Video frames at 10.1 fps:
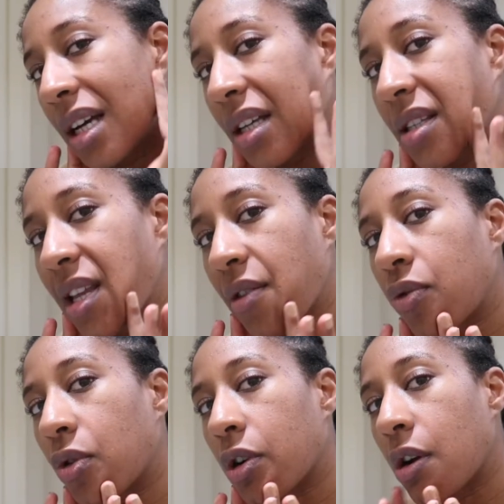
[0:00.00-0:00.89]
Yeah, it's day
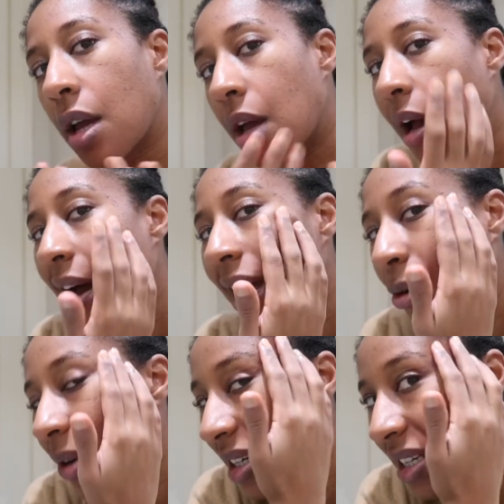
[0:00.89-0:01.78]
4. I
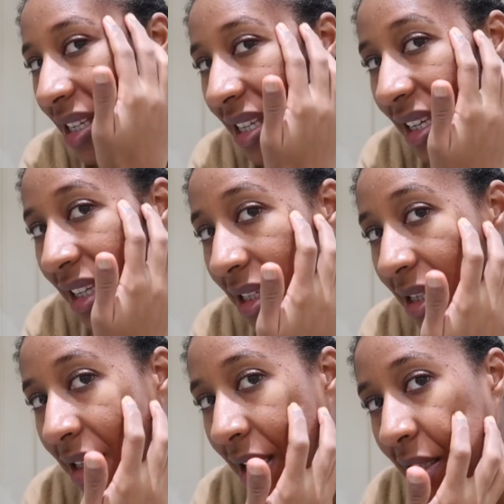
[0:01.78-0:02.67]
already see
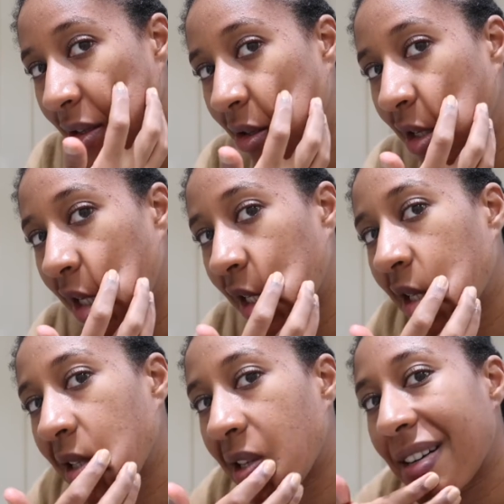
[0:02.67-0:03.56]
that the
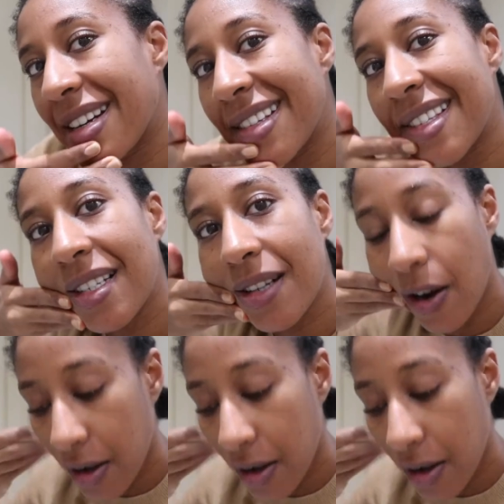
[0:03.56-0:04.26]
texture is